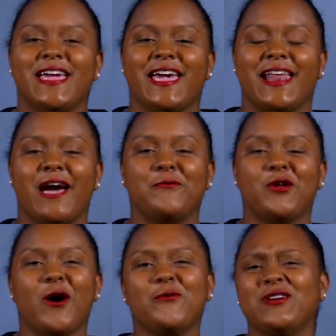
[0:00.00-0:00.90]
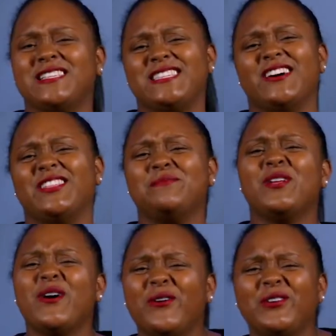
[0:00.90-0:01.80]
And I would always tell them,
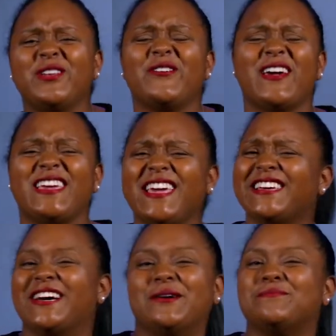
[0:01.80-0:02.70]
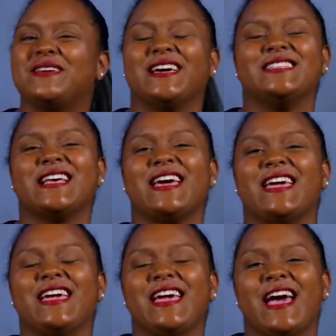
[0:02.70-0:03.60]
no, I can't come because I
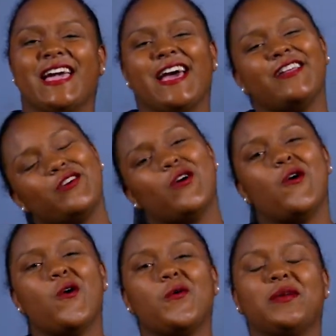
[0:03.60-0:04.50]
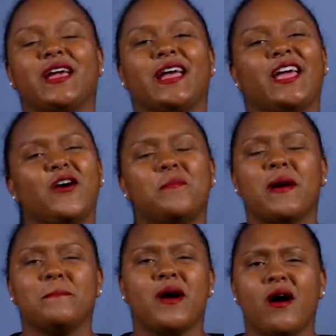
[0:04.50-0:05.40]
got to go home and I got to help my
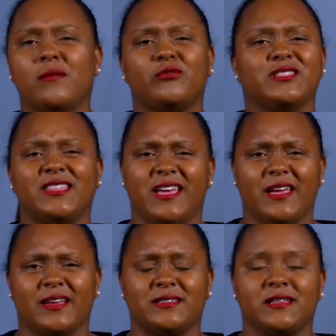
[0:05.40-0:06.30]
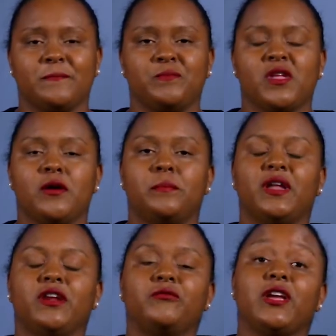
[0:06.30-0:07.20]
mom with things. But
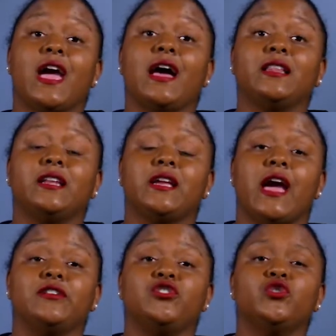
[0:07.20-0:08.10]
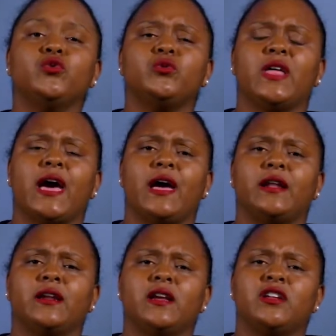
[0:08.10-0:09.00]
in reality, I knew that
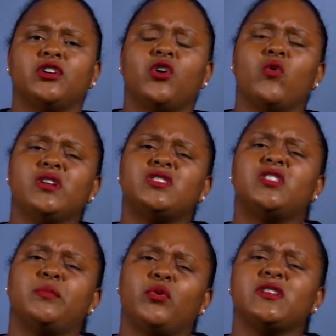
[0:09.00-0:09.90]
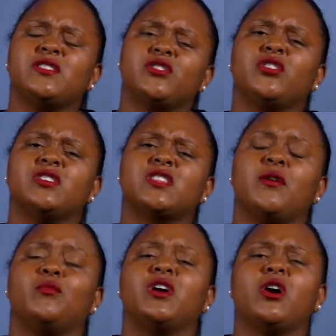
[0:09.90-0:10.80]
going to the Boys and Girls Club would